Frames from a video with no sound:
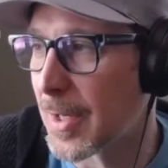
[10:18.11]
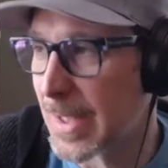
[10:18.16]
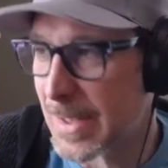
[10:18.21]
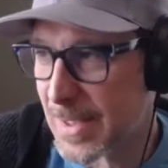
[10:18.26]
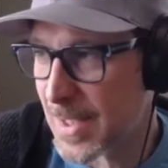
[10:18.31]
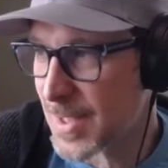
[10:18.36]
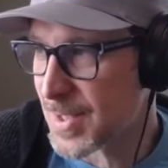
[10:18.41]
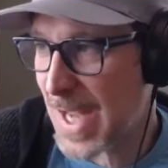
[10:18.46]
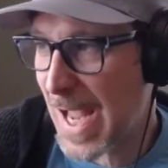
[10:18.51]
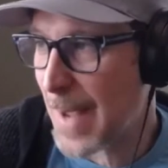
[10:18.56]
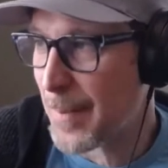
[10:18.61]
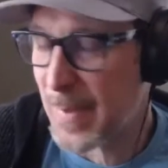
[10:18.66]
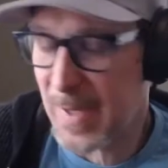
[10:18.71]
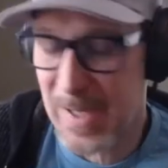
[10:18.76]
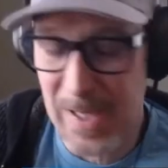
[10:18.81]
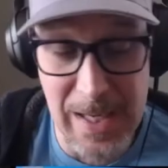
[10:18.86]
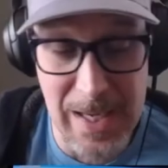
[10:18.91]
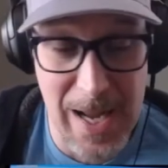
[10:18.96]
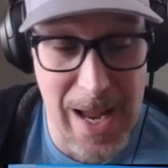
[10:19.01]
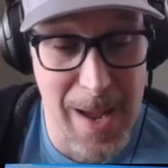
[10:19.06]
It does happen.
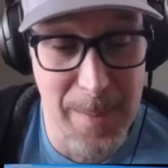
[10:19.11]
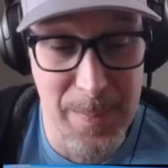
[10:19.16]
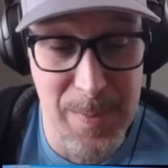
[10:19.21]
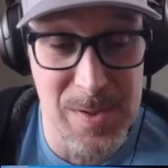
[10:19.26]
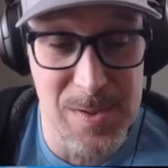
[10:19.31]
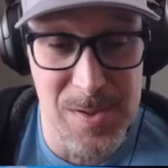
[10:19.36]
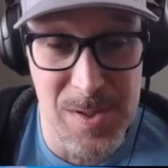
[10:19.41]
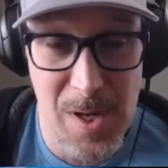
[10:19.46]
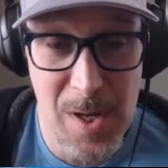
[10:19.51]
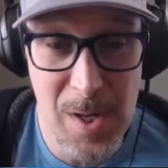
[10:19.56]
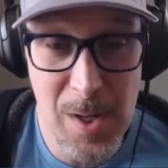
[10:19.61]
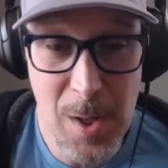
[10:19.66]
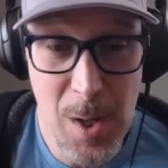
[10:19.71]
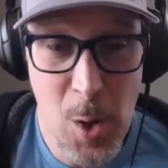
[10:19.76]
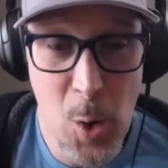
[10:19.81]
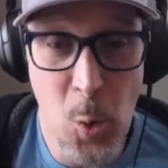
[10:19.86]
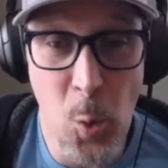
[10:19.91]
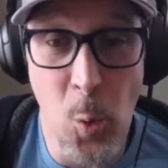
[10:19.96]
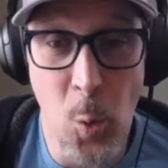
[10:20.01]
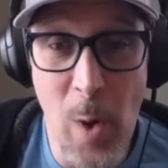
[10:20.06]
It happens
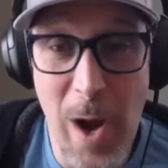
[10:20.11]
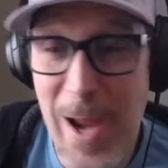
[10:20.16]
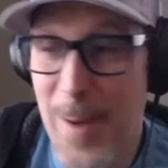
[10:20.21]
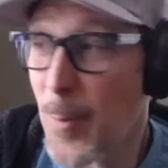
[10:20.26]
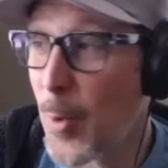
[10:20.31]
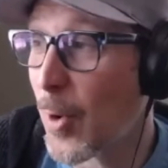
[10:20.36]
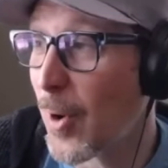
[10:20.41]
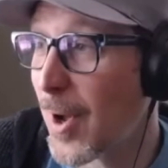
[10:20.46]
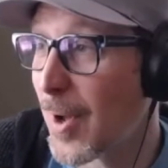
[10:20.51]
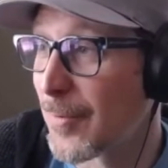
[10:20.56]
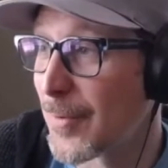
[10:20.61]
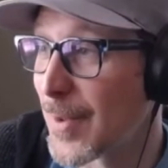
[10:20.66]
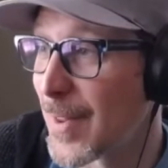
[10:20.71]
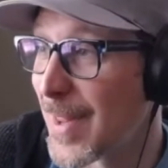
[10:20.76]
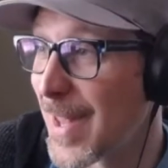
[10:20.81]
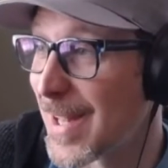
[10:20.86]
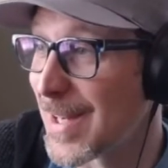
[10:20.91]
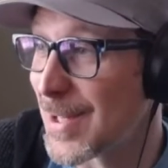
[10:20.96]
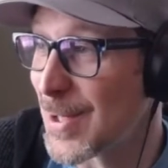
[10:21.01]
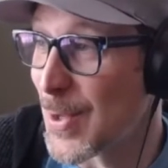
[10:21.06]
way more often
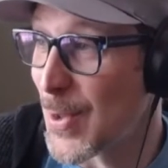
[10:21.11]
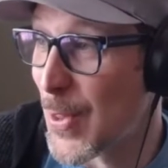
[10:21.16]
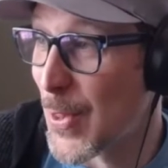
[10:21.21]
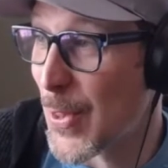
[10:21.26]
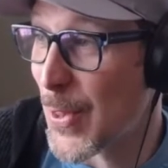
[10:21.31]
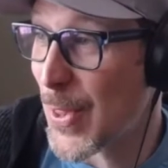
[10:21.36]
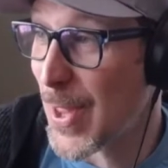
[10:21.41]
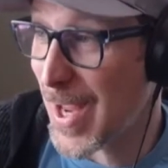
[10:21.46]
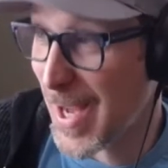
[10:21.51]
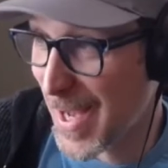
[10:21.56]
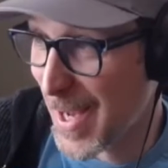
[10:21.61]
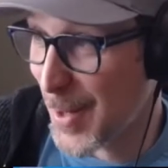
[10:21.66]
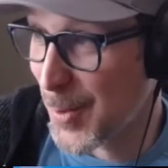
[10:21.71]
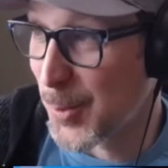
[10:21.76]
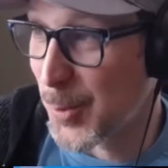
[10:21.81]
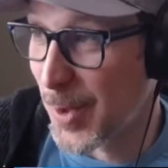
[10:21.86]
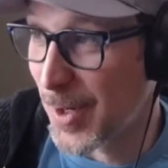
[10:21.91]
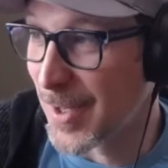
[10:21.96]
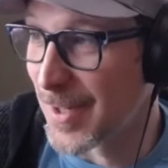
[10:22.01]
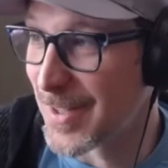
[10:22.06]
than you think it
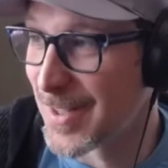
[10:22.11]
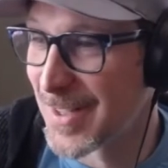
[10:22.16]
would.